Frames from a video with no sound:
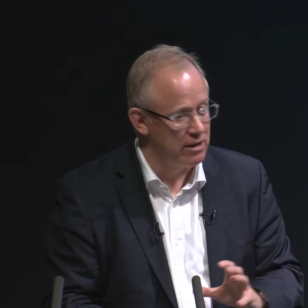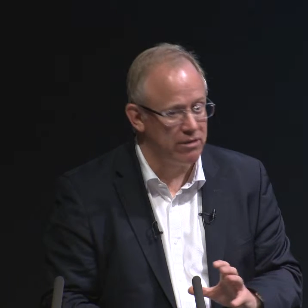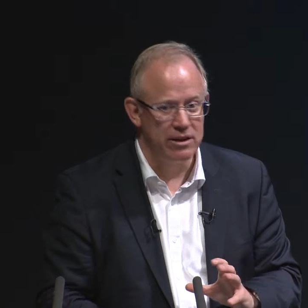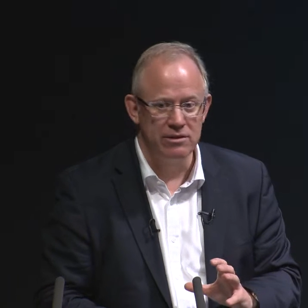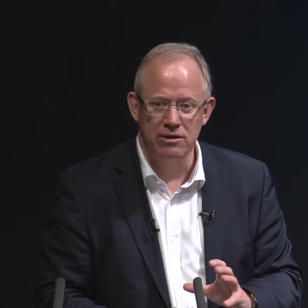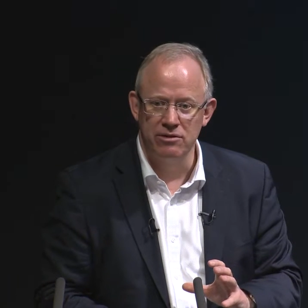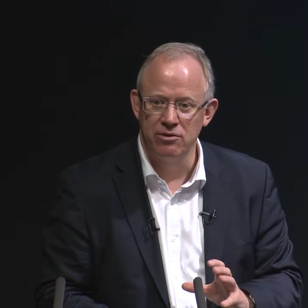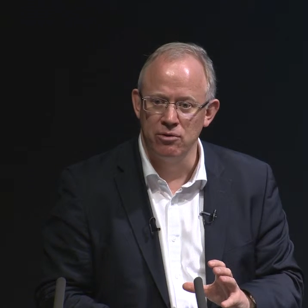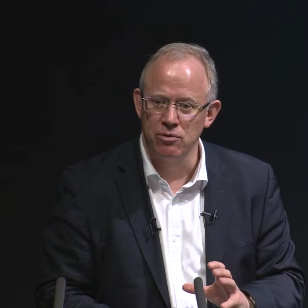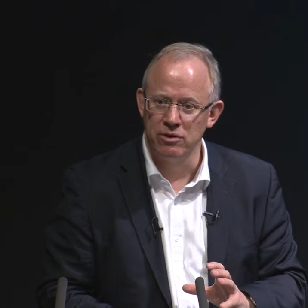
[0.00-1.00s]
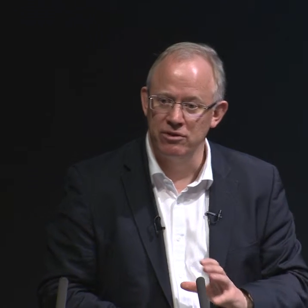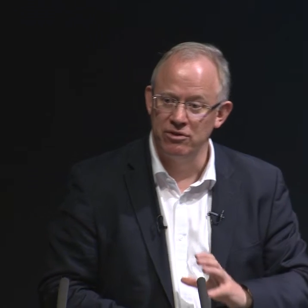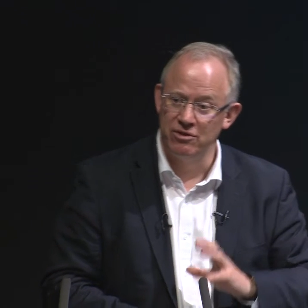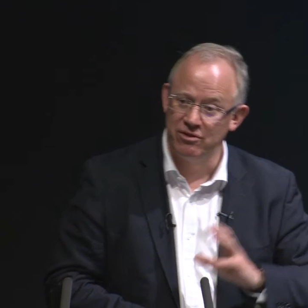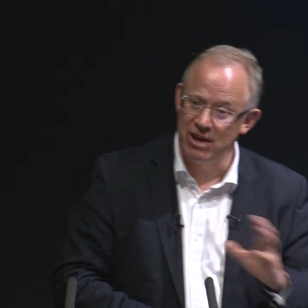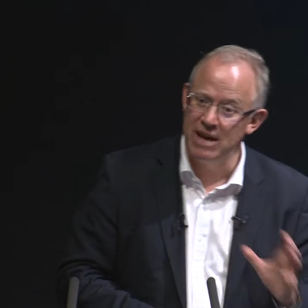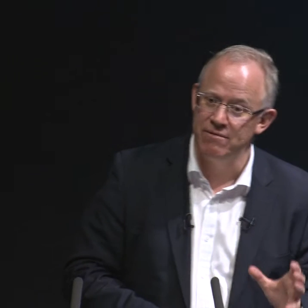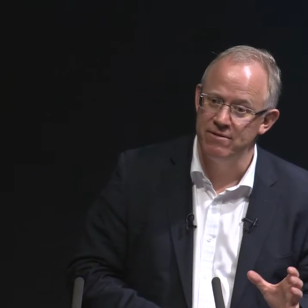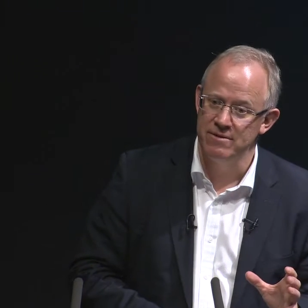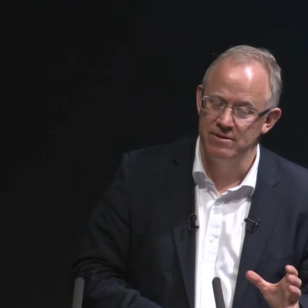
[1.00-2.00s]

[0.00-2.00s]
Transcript: little things in store that save